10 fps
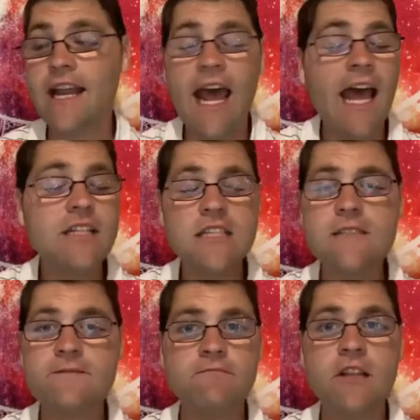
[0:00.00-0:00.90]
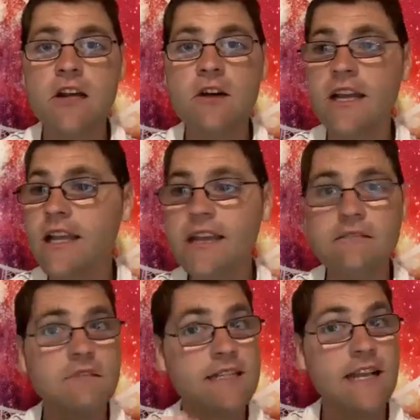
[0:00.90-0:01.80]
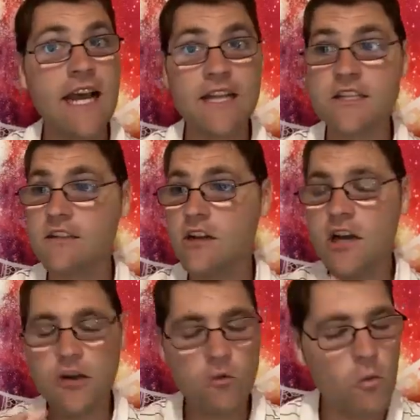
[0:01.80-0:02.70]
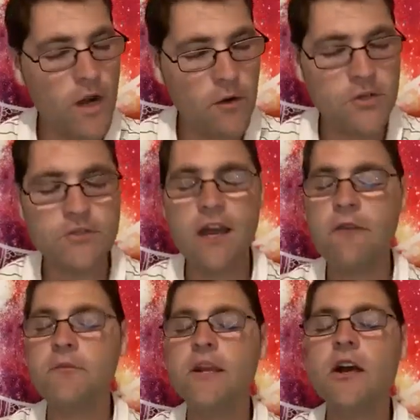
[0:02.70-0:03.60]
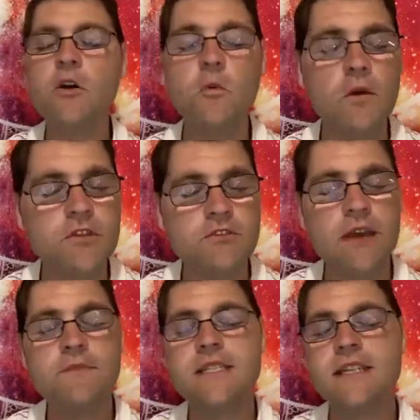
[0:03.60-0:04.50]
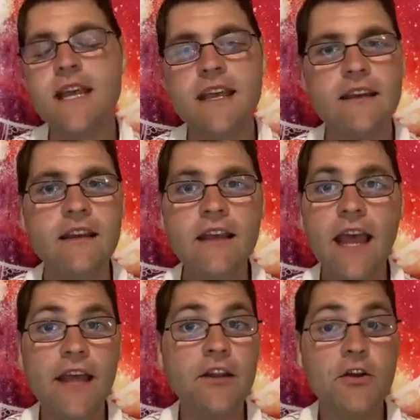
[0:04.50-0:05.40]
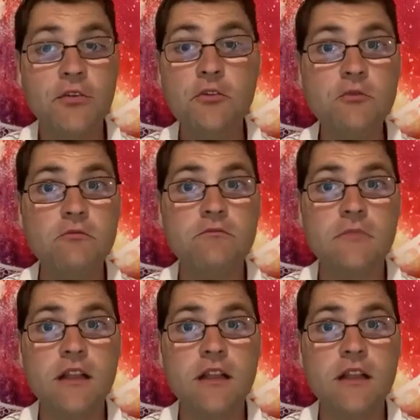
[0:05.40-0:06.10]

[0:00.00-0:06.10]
And I just, you know, again, because I got into the car, where would you have me go? What would you have me say? And to whom?